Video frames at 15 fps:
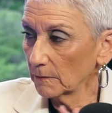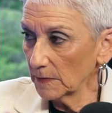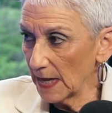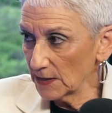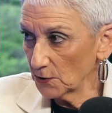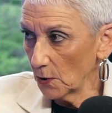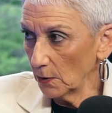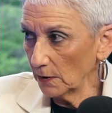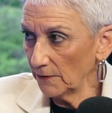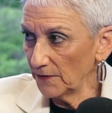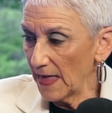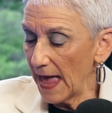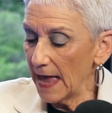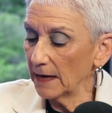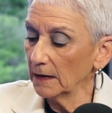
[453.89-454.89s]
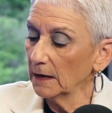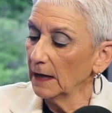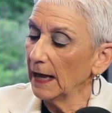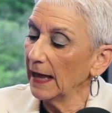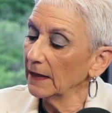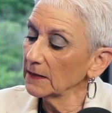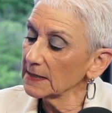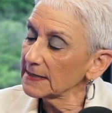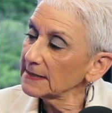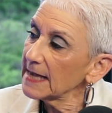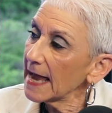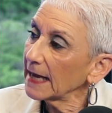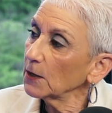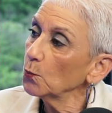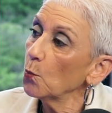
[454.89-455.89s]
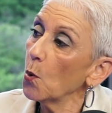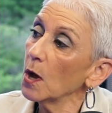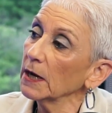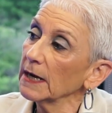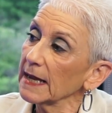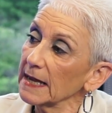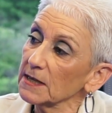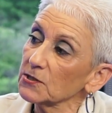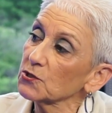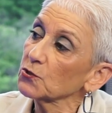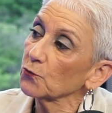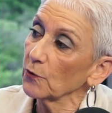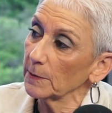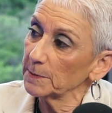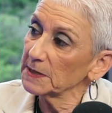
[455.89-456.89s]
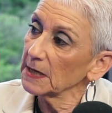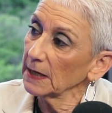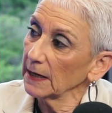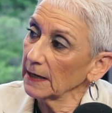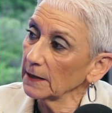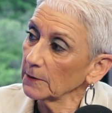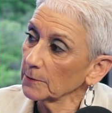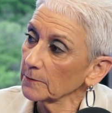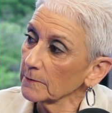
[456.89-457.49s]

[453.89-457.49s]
That's all of that. And the second one is scripting it.